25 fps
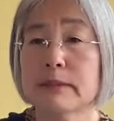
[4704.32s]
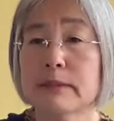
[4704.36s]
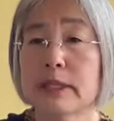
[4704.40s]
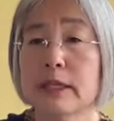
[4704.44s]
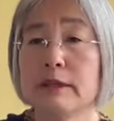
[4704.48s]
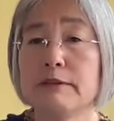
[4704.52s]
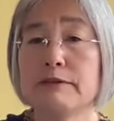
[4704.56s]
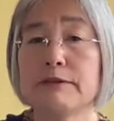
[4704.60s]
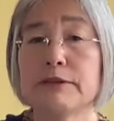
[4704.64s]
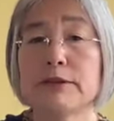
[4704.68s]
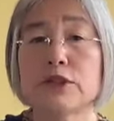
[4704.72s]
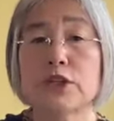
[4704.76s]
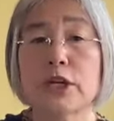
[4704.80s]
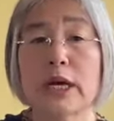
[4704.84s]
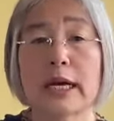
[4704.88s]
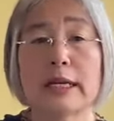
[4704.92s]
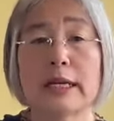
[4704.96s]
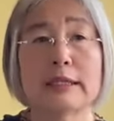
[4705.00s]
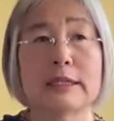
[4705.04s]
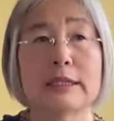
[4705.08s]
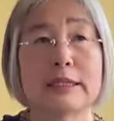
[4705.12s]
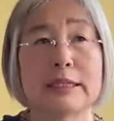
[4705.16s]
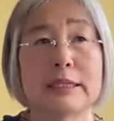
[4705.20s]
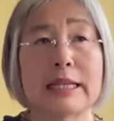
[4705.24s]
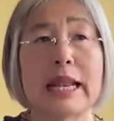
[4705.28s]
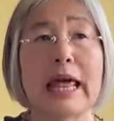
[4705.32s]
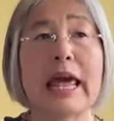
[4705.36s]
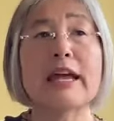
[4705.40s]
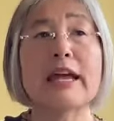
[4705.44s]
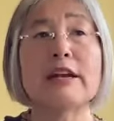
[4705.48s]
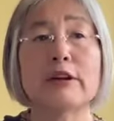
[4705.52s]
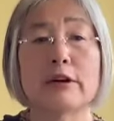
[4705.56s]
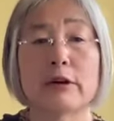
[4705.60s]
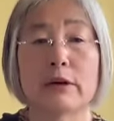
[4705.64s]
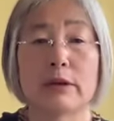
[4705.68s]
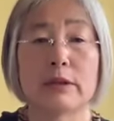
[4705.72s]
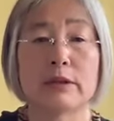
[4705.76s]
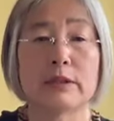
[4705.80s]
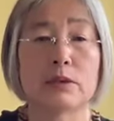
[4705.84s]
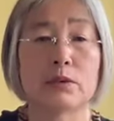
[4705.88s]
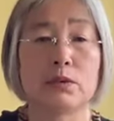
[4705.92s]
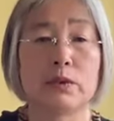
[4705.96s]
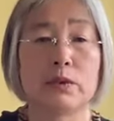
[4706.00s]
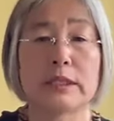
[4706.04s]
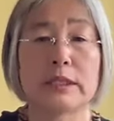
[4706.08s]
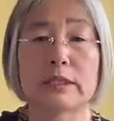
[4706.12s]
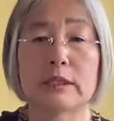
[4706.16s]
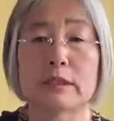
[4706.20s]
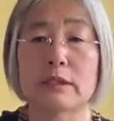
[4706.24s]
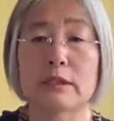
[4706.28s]
If a child, and later on,
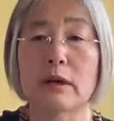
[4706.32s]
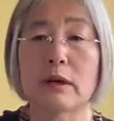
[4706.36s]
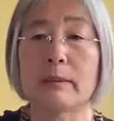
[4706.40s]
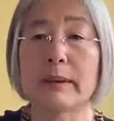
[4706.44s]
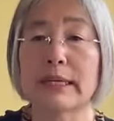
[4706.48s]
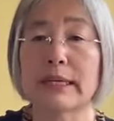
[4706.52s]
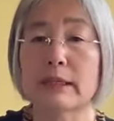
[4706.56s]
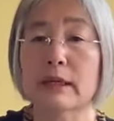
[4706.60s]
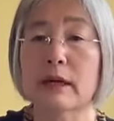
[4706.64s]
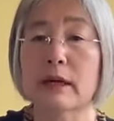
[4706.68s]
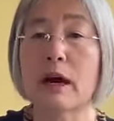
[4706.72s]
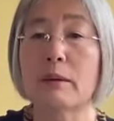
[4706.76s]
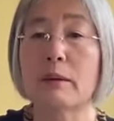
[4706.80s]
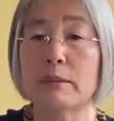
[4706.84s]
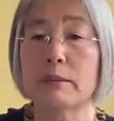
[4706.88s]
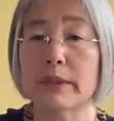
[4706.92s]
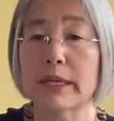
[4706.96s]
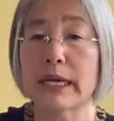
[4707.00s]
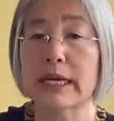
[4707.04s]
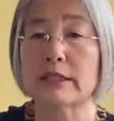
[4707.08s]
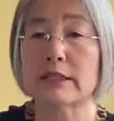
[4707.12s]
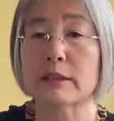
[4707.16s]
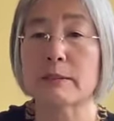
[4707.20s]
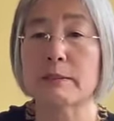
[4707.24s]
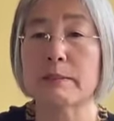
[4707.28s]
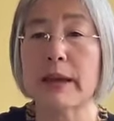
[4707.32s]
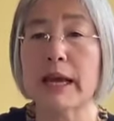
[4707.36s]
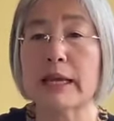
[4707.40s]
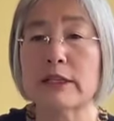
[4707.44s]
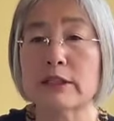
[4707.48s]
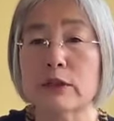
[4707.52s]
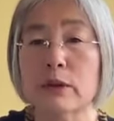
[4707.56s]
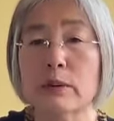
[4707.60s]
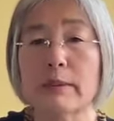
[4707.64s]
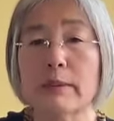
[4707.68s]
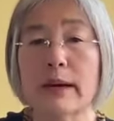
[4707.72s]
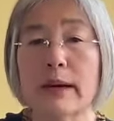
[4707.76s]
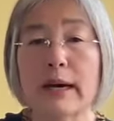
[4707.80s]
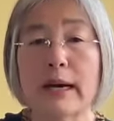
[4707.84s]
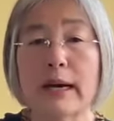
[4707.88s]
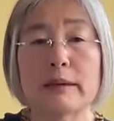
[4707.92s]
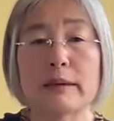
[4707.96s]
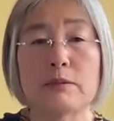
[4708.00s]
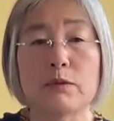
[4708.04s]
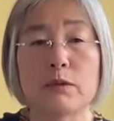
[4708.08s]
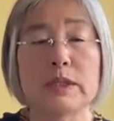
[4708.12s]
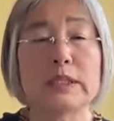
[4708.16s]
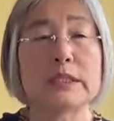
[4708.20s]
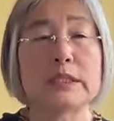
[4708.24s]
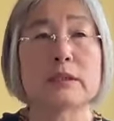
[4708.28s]
we just about the comprehension,
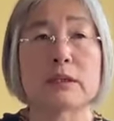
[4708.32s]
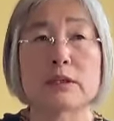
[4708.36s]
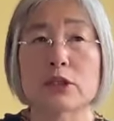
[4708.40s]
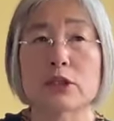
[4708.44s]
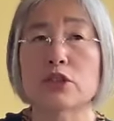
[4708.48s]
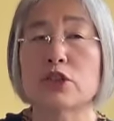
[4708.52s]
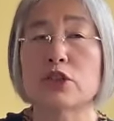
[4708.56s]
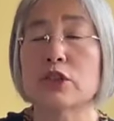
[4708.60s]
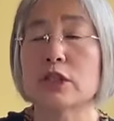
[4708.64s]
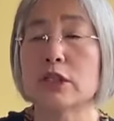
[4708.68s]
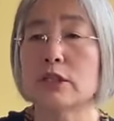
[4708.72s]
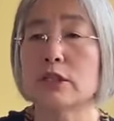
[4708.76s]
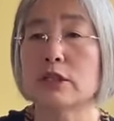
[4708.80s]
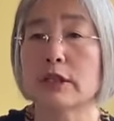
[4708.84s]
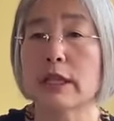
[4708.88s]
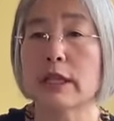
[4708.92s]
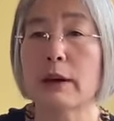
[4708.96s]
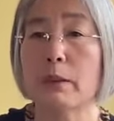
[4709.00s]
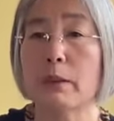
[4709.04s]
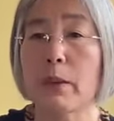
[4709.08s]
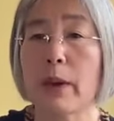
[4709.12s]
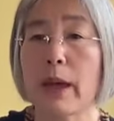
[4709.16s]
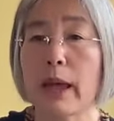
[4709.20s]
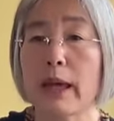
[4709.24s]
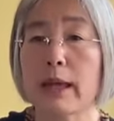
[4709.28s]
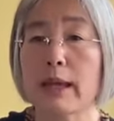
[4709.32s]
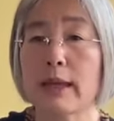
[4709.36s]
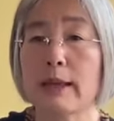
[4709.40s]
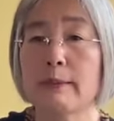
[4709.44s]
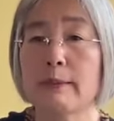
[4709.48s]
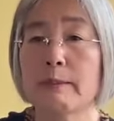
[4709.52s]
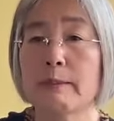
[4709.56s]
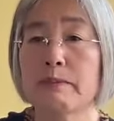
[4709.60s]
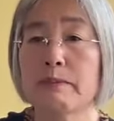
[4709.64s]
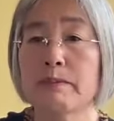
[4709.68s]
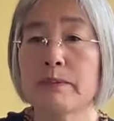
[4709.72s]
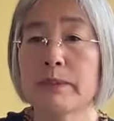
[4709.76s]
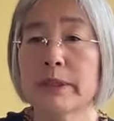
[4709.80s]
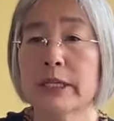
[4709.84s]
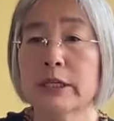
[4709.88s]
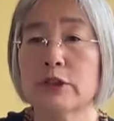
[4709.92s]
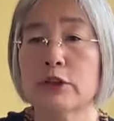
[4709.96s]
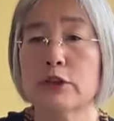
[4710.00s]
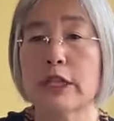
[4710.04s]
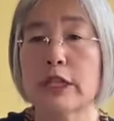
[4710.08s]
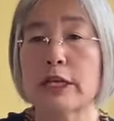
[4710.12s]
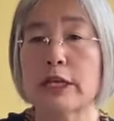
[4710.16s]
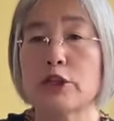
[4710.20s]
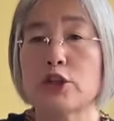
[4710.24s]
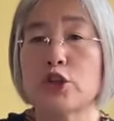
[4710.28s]
pantomime, we just teach that way. So
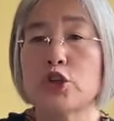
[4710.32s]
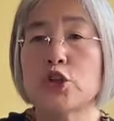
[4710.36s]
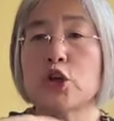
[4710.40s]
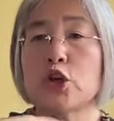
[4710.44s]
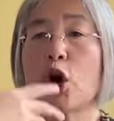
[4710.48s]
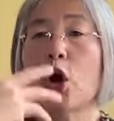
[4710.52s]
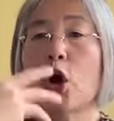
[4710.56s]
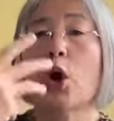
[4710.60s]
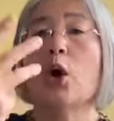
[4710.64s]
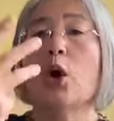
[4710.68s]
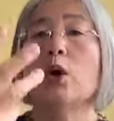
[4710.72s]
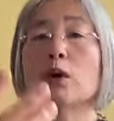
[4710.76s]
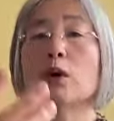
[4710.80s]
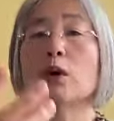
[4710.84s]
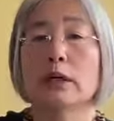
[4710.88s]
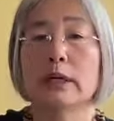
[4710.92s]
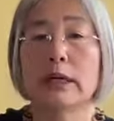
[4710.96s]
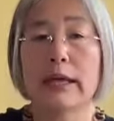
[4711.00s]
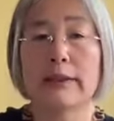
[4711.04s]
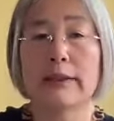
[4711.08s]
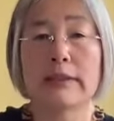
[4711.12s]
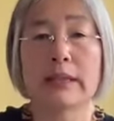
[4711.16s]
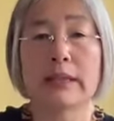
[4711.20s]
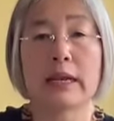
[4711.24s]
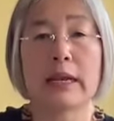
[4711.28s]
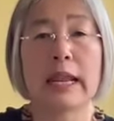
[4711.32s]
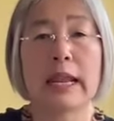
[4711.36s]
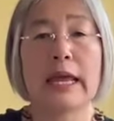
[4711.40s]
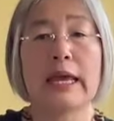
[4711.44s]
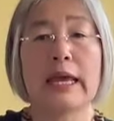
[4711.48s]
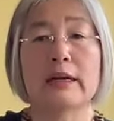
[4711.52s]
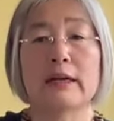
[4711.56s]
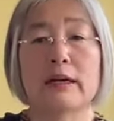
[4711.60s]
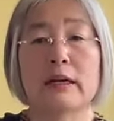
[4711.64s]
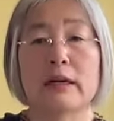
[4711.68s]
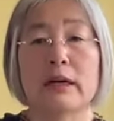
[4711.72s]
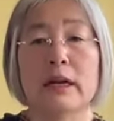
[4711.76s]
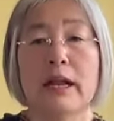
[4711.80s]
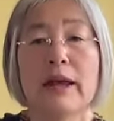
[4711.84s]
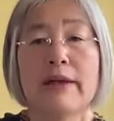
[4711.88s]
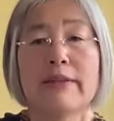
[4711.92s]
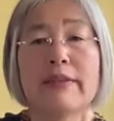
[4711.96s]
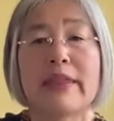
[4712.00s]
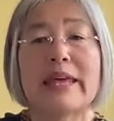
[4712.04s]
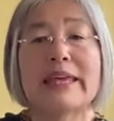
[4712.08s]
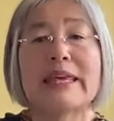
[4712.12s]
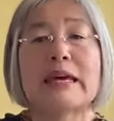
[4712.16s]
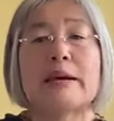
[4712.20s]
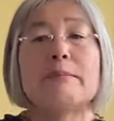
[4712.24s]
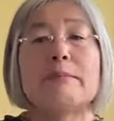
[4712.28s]
they show, and then later
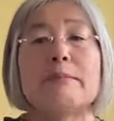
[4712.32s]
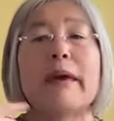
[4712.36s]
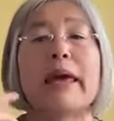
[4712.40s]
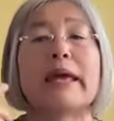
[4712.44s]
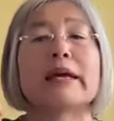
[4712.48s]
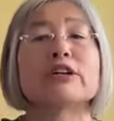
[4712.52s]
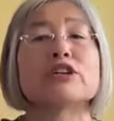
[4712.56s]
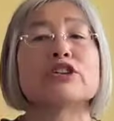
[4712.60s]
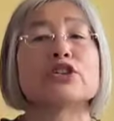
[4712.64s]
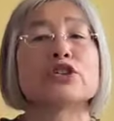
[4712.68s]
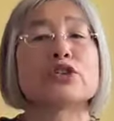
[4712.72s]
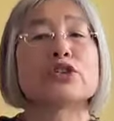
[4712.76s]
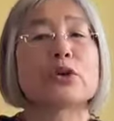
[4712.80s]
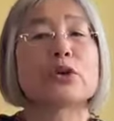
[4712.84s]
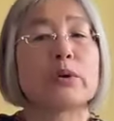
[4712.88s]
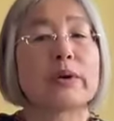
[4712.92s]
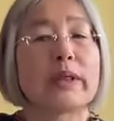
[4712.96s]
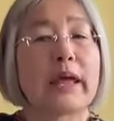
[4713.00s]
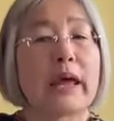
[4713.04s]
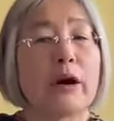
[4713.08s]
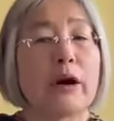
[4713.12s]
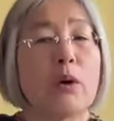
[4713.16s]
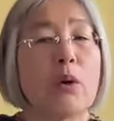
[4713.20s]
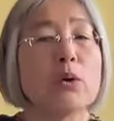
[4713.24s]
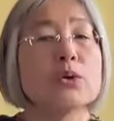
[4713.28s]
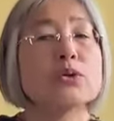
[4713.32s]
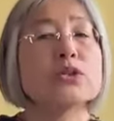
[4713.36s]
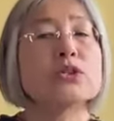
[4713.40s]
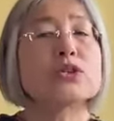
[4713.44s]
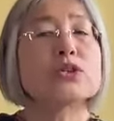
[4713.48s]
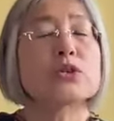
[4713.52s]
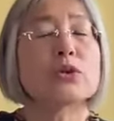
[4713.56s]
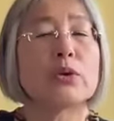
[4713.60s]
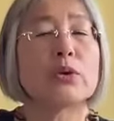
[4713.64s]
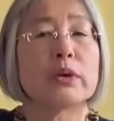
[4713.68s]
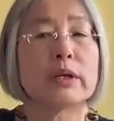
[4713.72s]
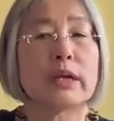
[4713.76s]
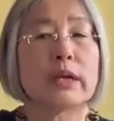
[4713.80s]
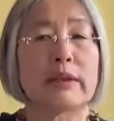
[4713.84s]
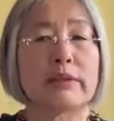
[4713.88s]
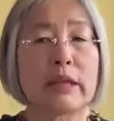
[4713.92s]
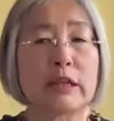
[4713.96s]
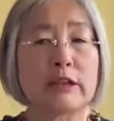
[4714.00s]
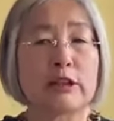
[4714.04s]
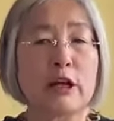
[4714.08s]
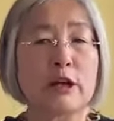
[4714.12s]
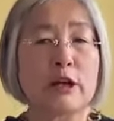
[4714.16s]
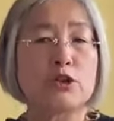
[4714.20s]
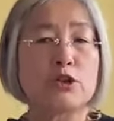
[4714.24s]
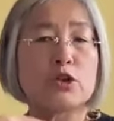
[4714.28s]
they can make a story, their own story, and
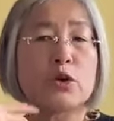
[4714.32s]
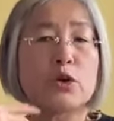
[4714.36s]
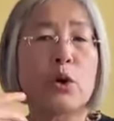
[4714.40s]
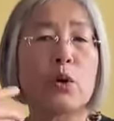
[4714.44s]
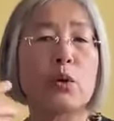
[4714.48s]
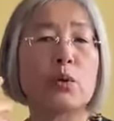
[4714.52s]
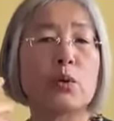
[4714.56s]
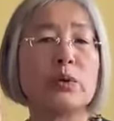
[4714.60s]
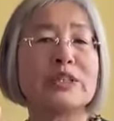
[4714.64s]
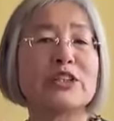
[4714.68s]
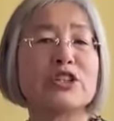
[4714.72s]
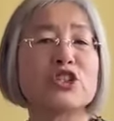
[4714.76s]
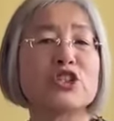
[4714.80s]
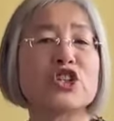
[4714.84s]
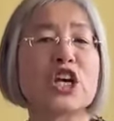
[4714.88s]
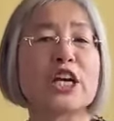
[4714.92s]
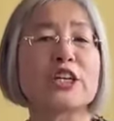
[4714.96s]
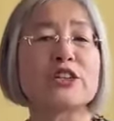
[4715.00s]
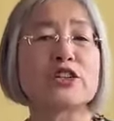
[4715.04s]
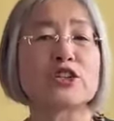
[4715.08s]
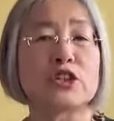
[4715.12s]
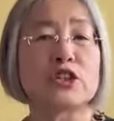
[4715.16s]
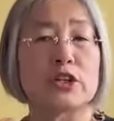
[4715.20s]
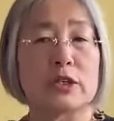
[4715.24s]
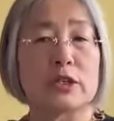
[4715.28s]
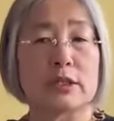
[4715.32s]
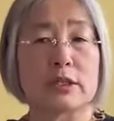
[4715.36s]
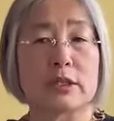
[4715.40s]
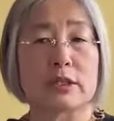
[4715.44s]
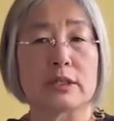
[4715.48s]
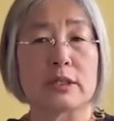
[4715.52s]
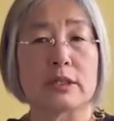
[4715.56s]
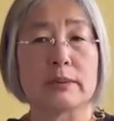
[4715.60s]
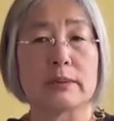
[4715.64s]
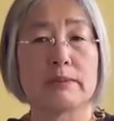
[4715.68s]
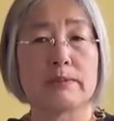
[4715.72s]
then they show with the gestures.